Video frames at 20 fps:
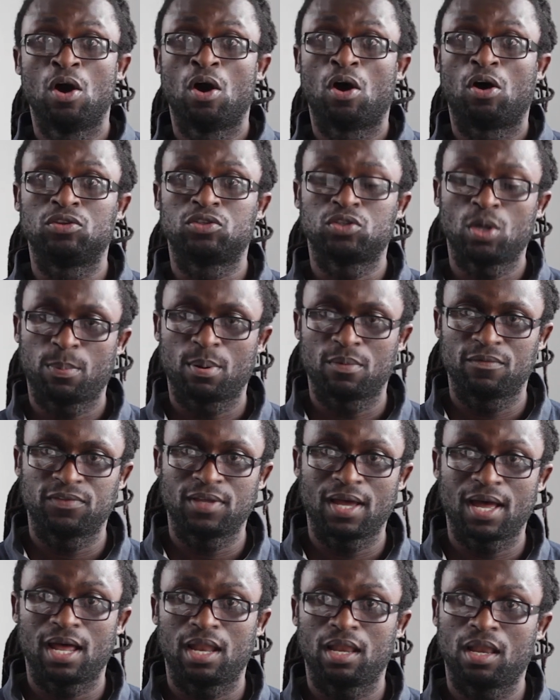On top of
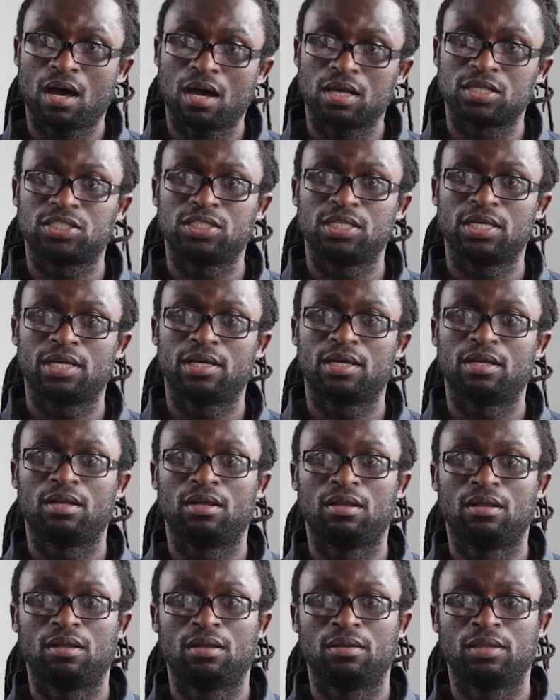that, last year,
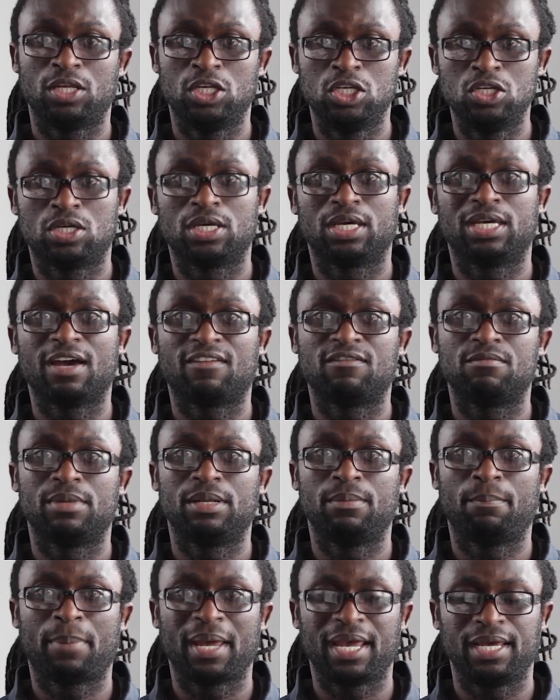the UK
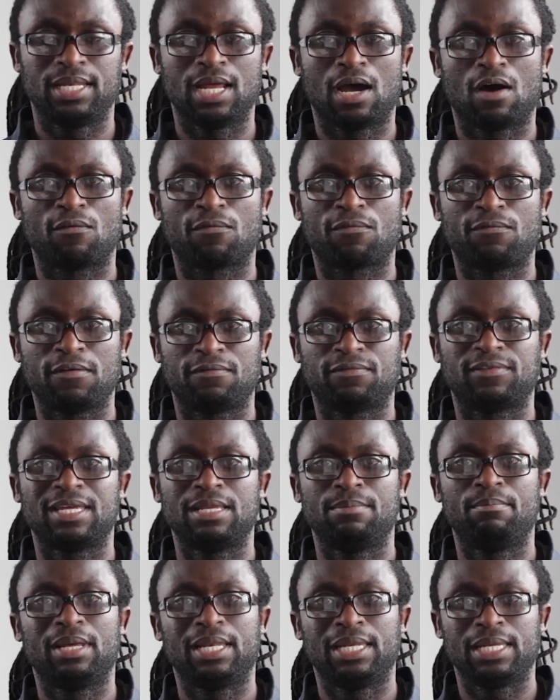government paid out
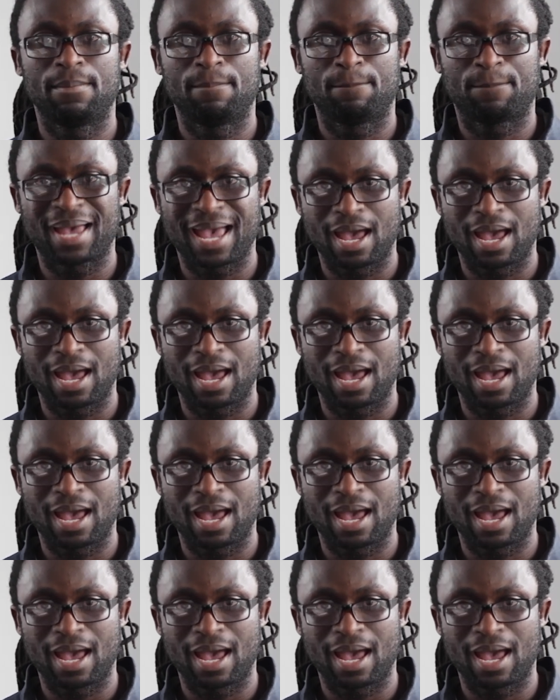£15 million